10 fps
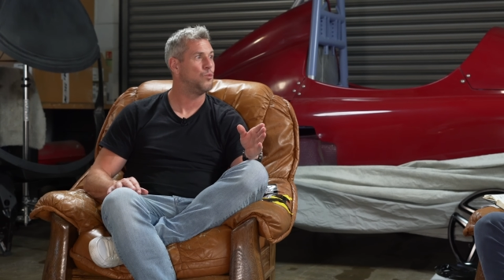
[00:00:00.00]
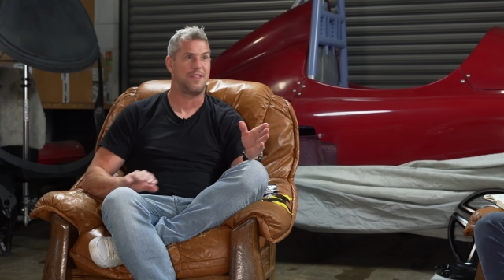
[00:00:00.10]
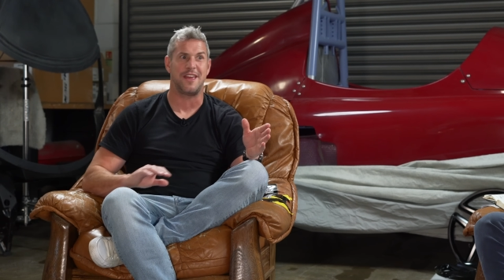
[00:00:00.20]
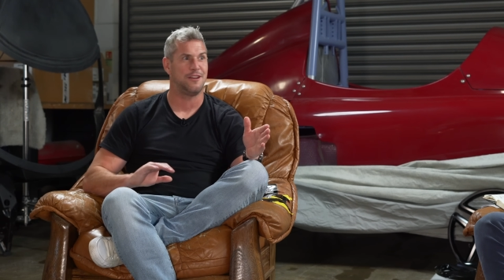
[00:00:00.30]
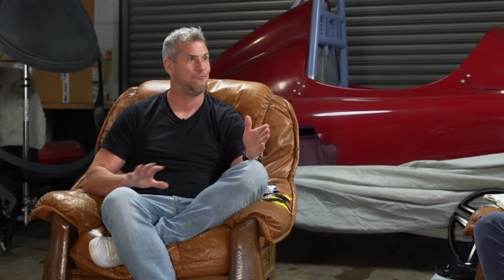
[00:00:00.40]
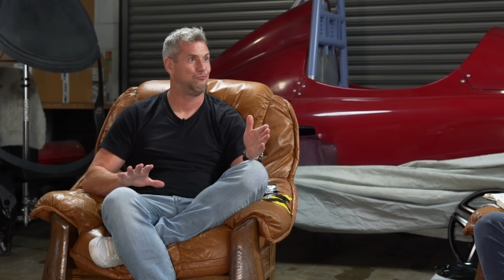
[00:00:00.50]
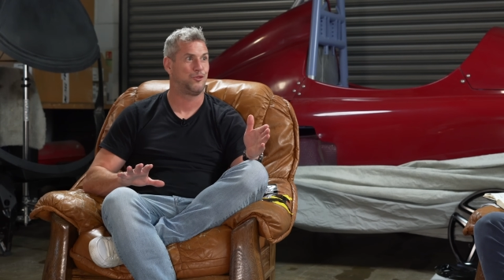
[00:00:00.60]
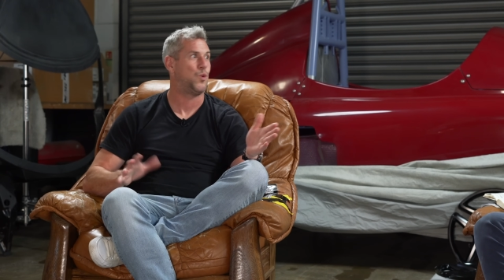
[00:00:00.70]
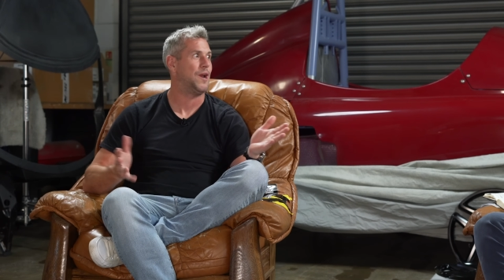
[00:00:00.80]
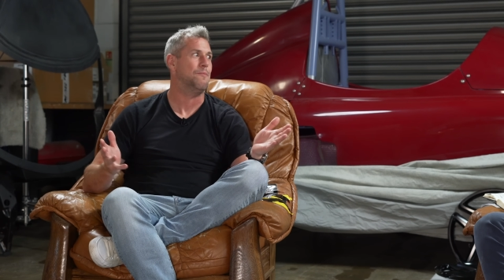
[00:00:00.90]
Within
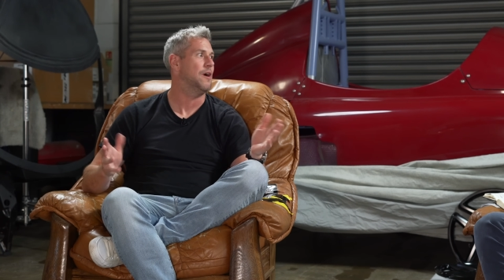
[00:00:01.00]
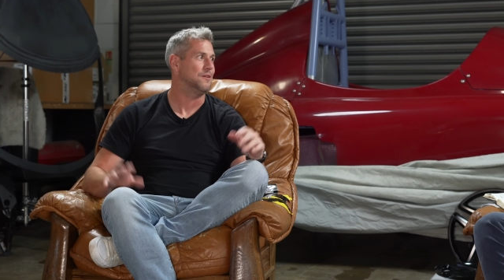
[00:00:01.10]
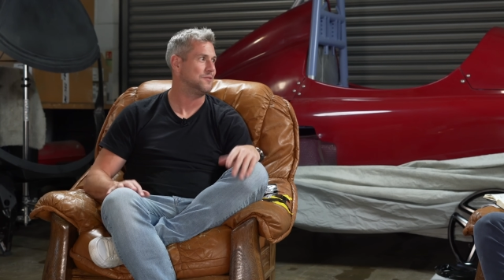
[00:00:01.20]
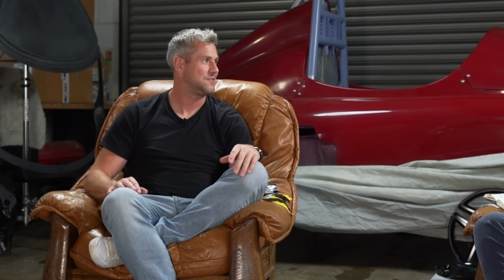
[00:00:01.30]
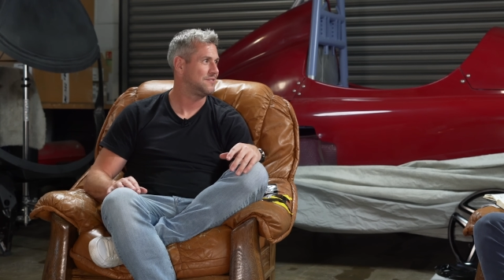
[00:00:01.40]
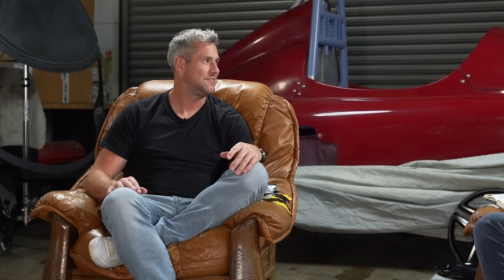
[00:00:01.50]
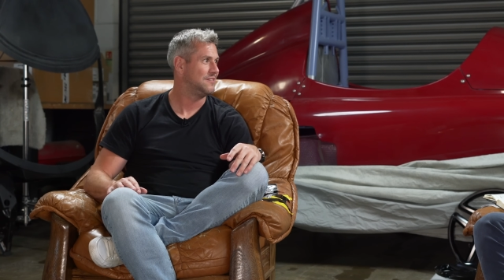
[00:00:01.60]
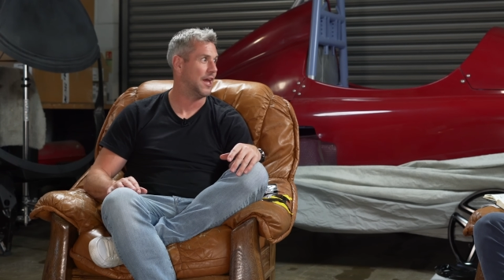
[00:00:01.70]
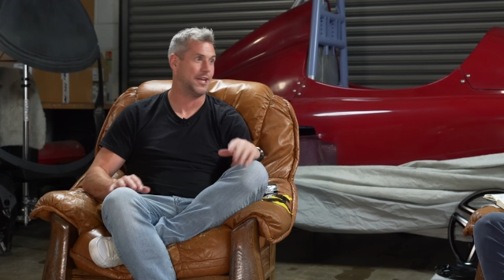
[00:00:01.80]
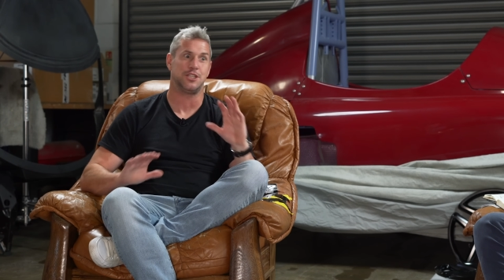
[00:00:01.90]
20 miles.
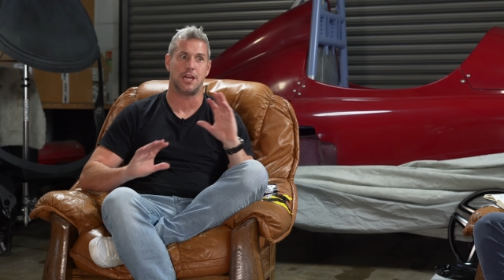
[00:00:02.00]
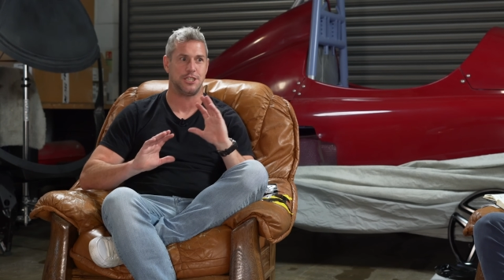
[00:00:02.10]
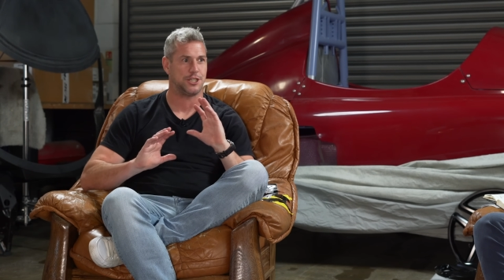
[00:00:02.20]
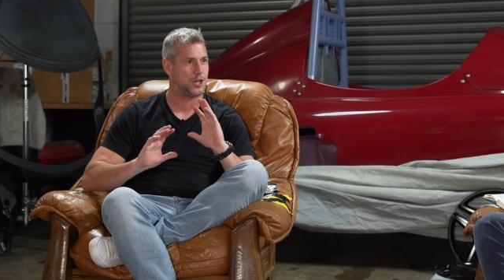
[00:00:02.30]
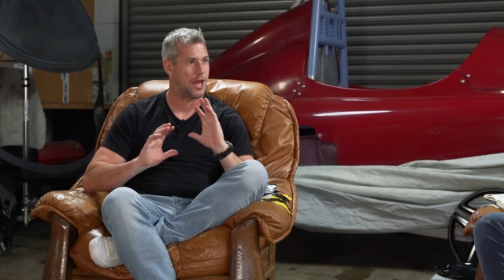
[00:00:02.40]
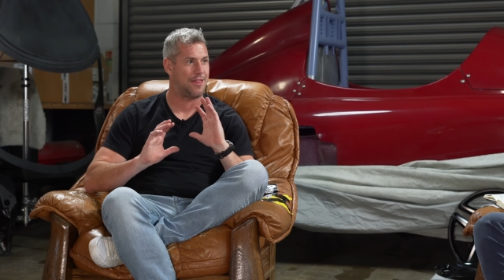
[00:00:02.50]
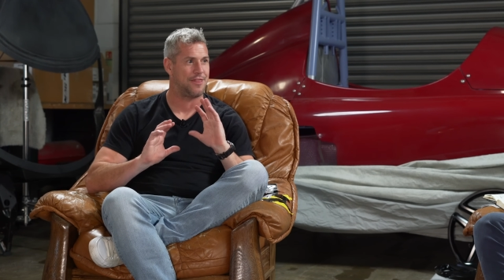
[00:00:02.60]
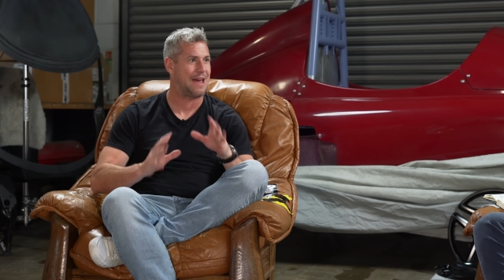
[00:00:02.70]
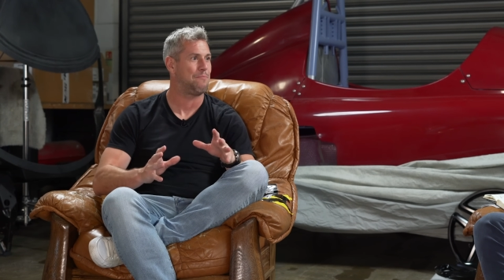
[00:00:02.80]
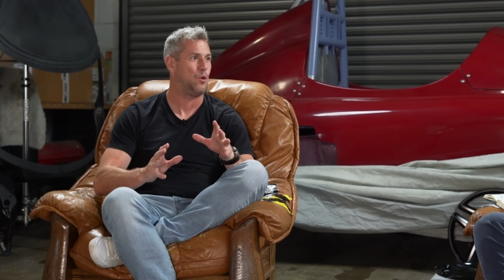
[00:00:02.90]
Because at
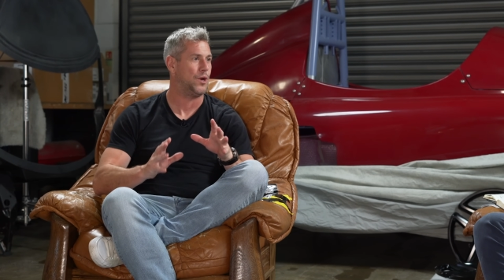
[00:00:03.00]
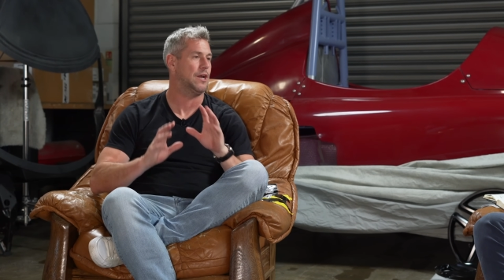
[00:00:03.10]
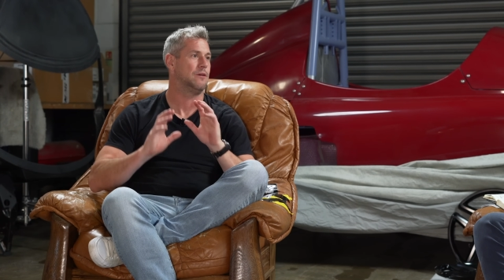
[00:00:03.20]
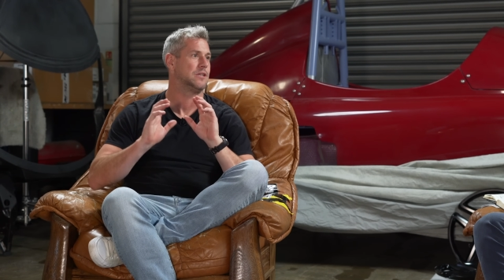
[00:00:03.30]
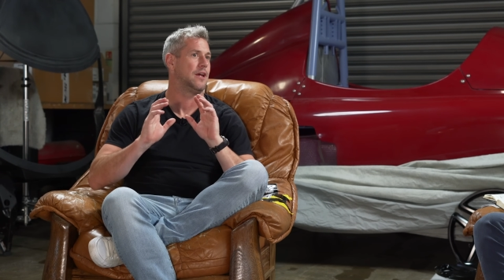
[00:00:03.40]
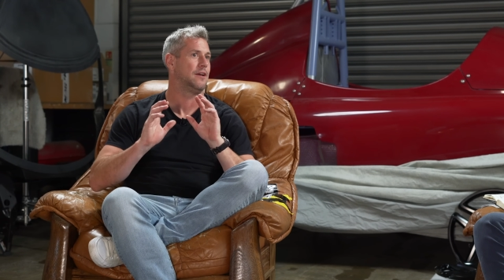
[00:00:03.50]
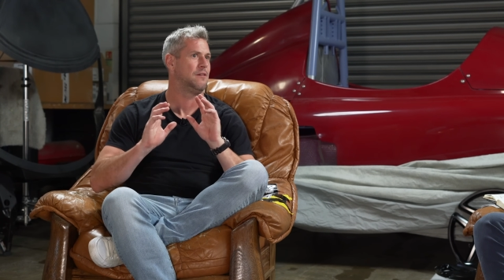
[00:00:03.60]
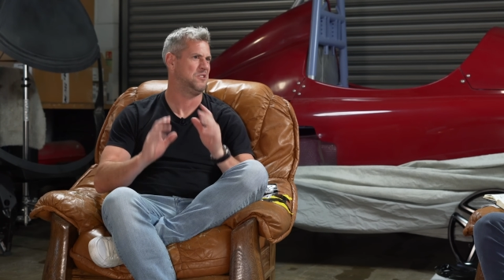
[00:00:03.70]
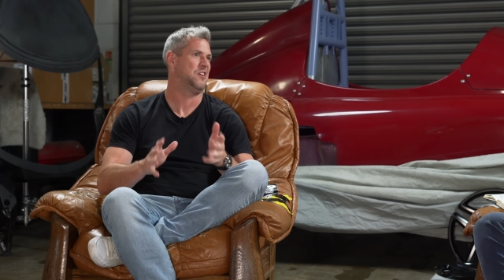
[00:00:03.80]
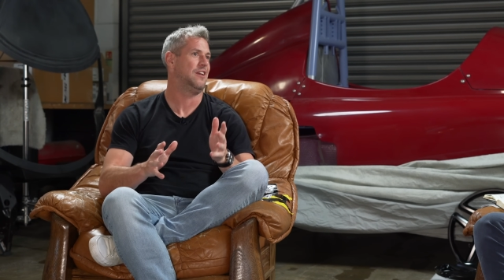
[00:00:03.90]
that point, I was like,
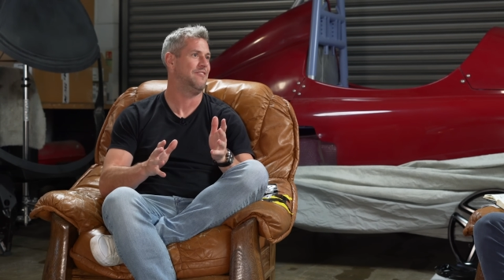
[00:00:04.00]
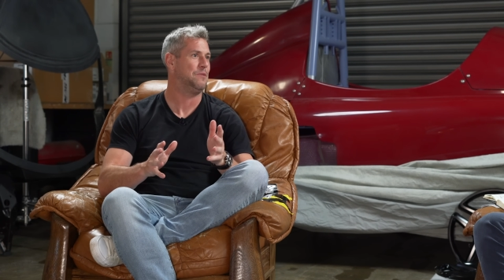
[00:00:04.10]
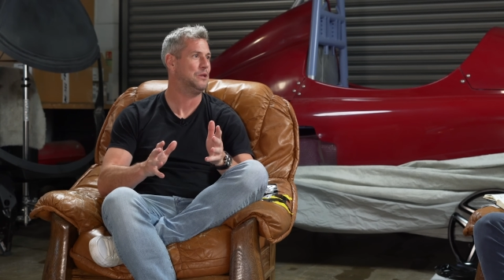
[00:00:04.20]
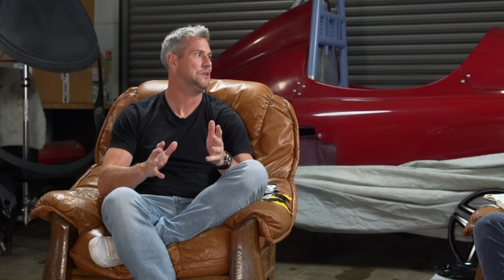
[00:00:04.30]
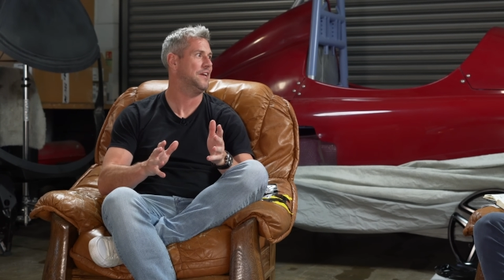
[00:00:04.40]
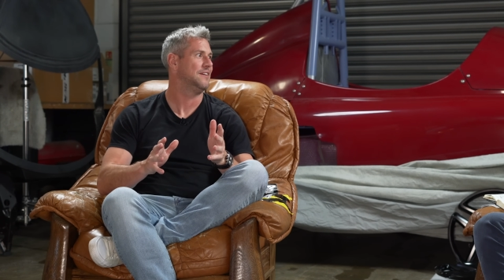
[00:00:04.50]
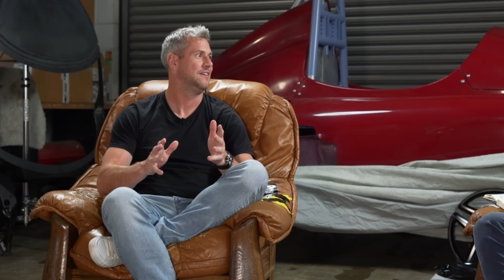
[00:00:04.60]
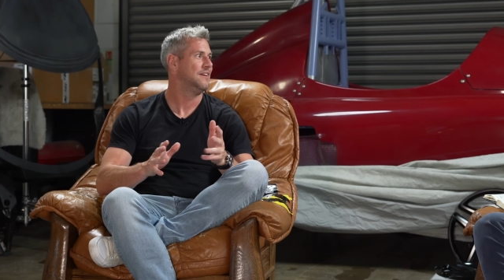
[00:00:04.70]
oh my God, I love building.